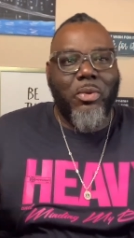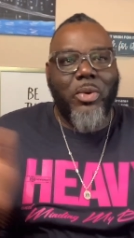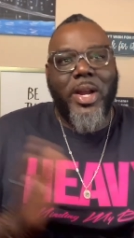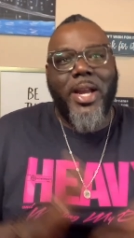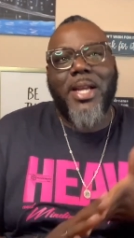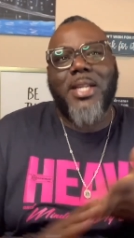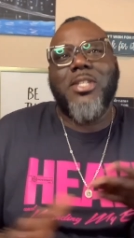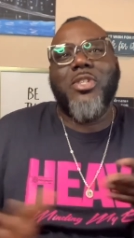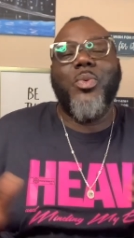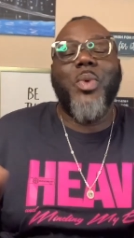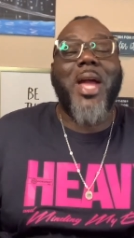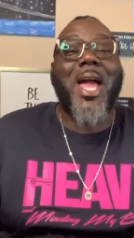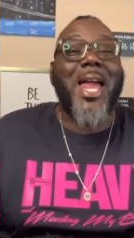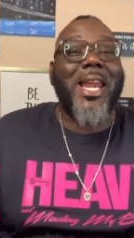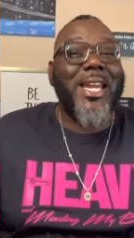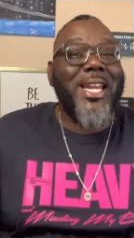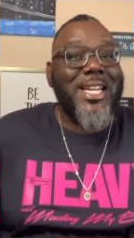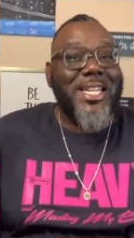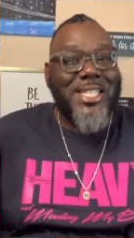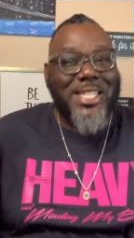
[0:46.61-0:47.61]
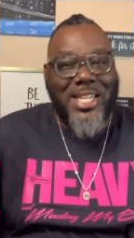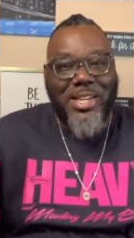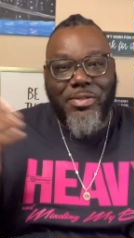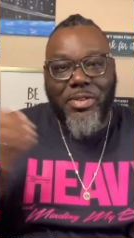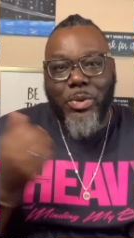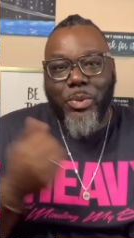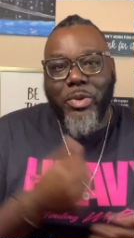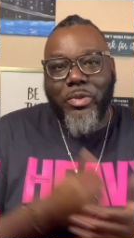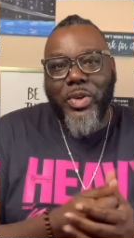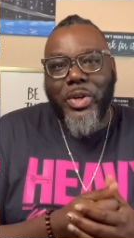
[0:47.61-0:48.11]
Rants, reality,
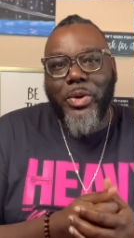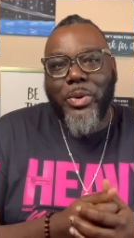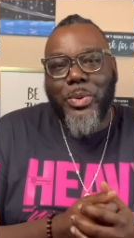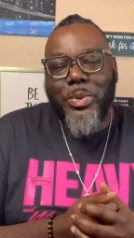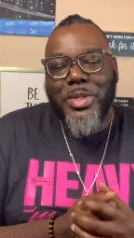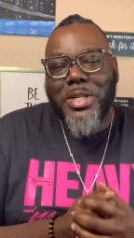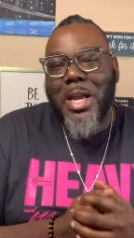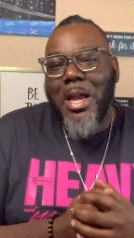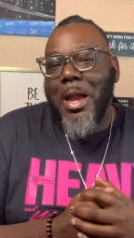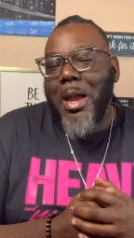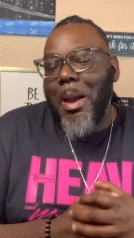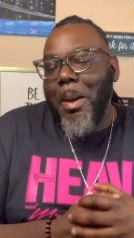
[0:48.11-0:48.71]
TV reviews,